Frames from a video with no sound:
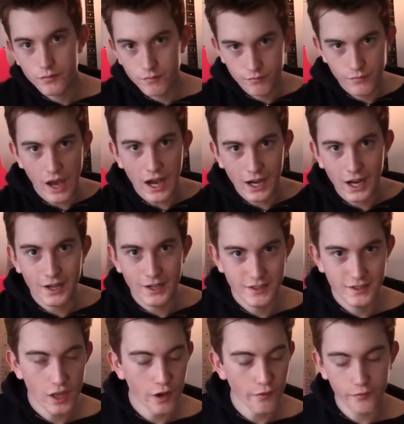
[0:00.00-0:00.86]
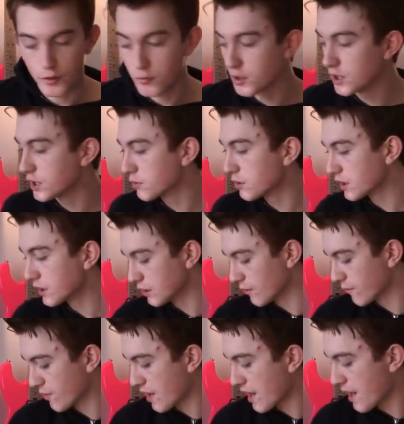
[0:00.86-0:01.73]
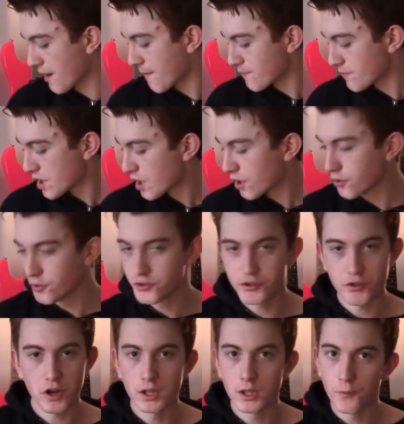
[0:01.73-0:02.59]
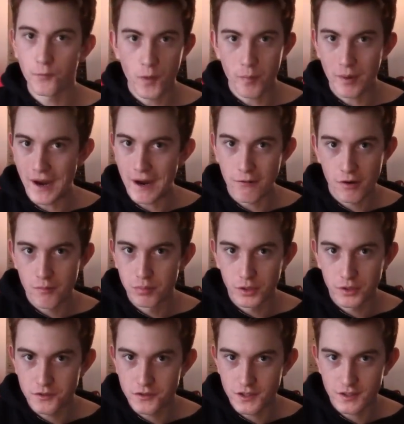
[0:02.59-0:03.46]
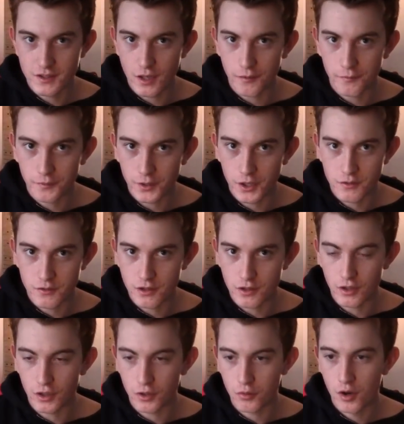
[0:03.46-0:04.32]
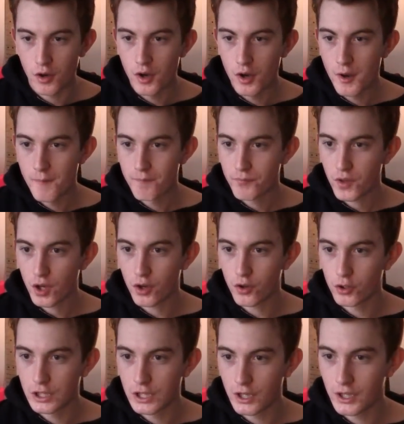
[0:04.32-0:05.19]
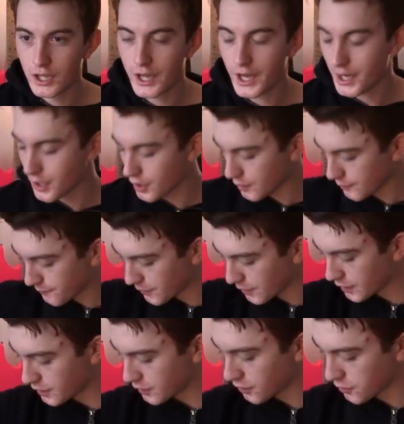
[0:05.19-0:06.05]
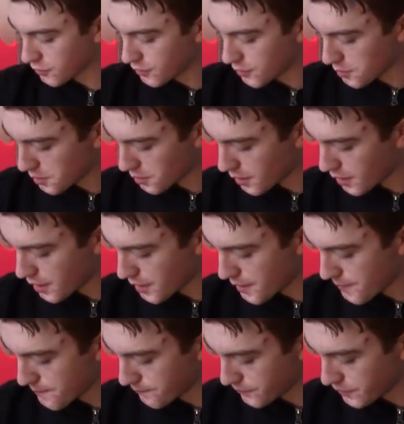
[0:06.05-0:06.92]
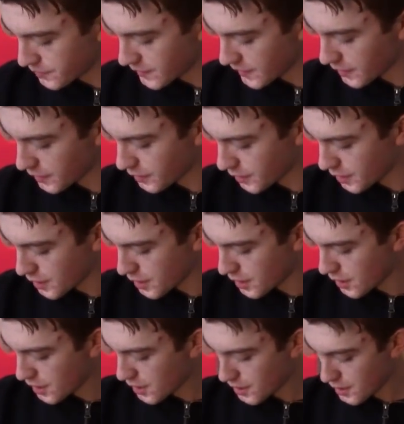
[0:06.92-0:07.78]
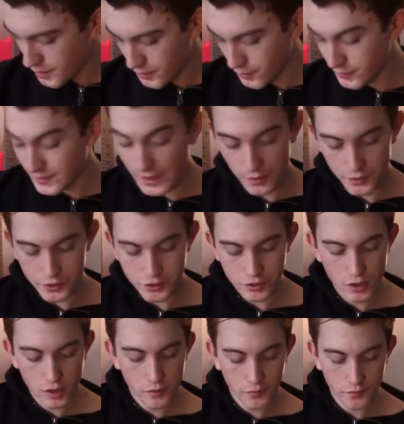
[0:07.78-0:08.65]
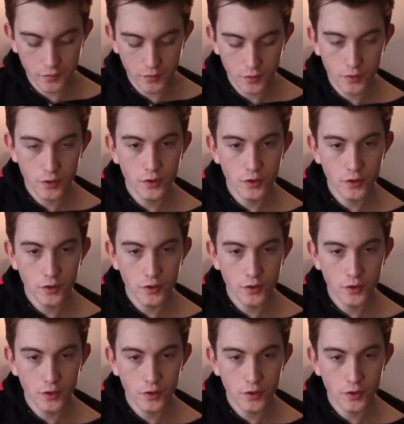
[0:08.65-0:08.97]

that kind of stuff, I really, really love that. And also I love the power bluesy stuff he used to do on Little Late Enough. Like, you know, your Tell the Truth.